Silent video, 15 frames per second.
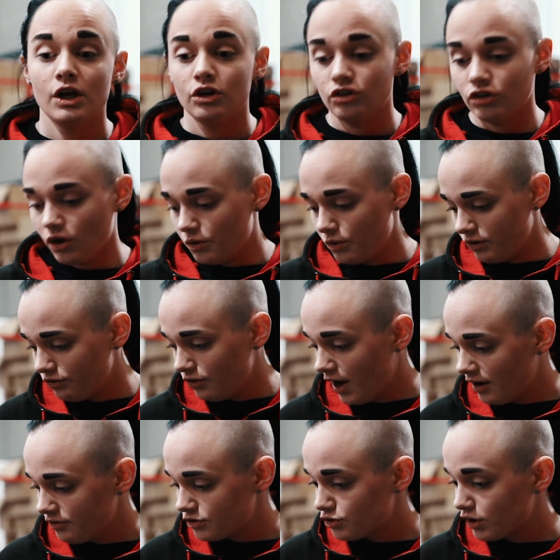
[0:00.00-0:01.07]
So if you
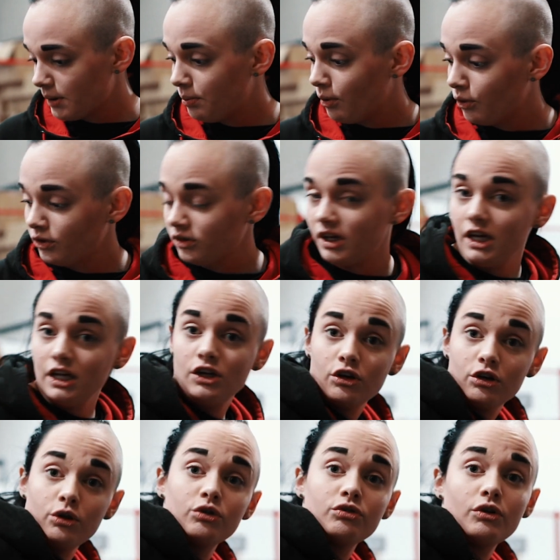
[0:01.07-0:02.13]
have a trigger point in your
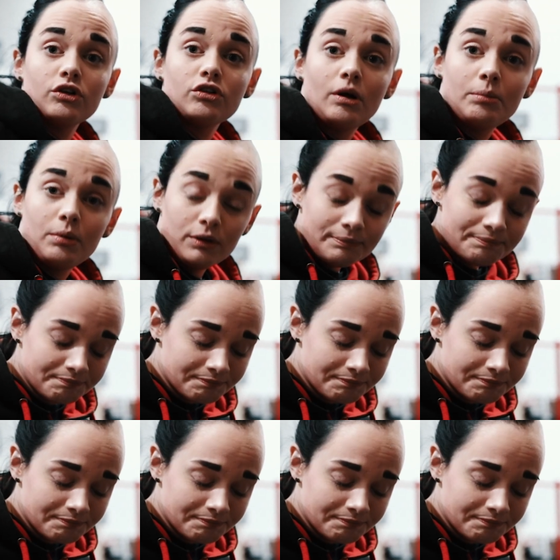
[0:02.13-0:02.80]
glutes, for example,